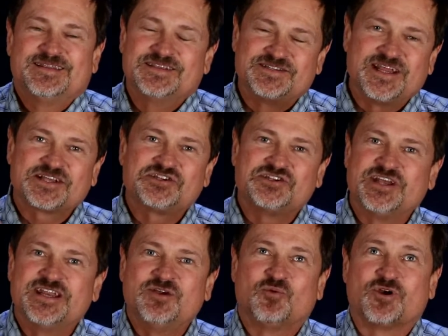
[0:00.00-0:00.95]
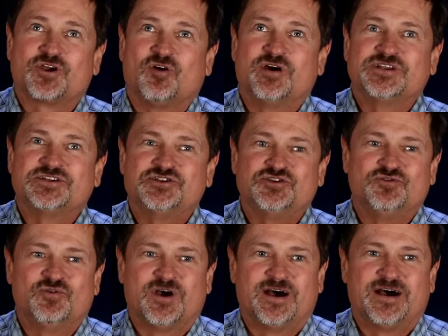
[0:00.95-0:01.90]
This next Sunday, we're going
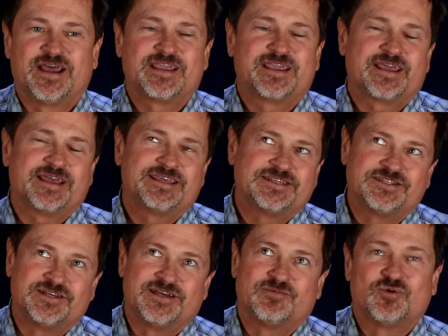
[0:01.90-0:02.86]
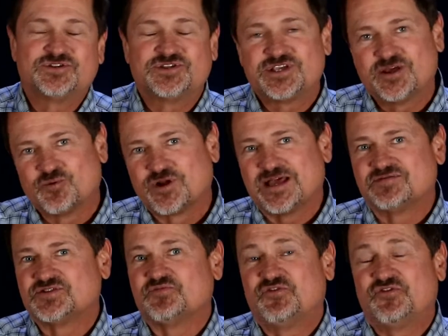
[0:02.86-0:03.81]
to, we're going to
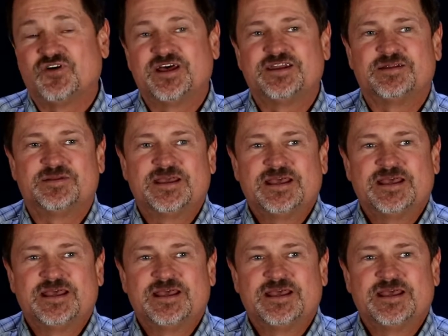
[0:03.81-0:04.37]
have some fun.